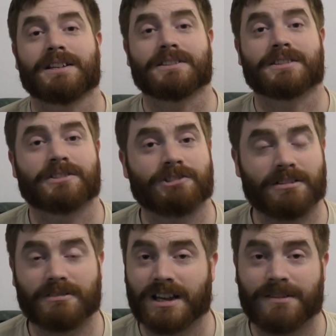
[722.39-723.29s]
It's
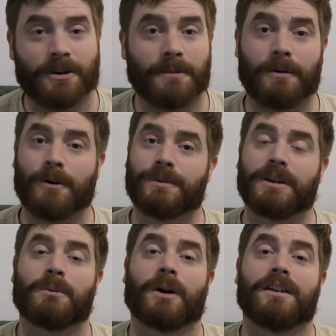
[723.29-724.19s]
generally a very
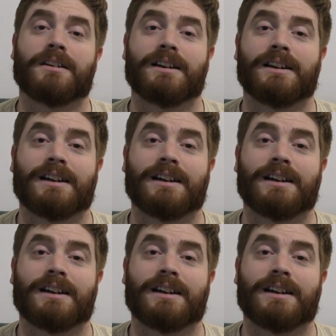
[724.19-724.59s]
popular one.